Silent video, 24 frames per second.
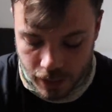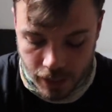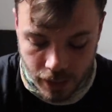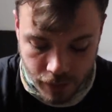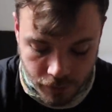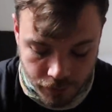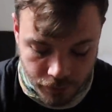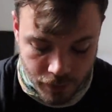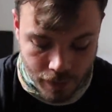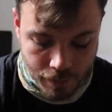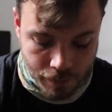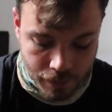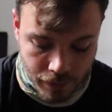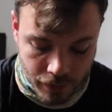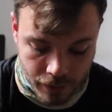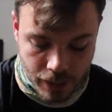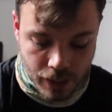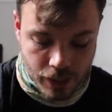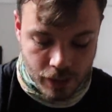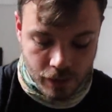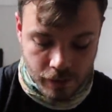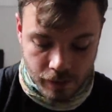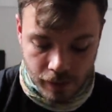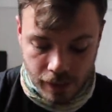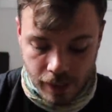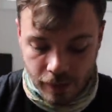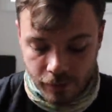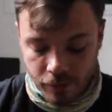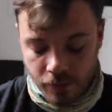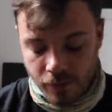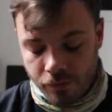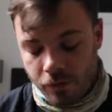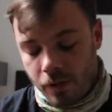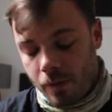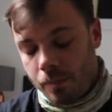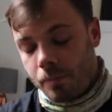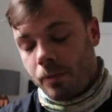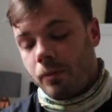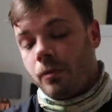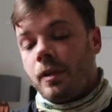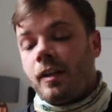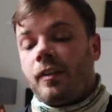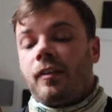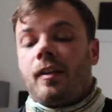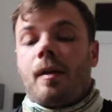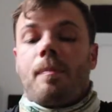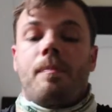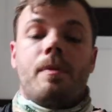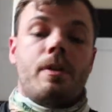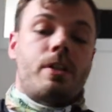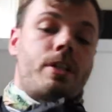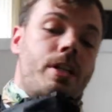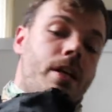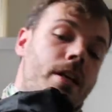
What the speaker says: in the front pocket, just like that. So if I pull this up and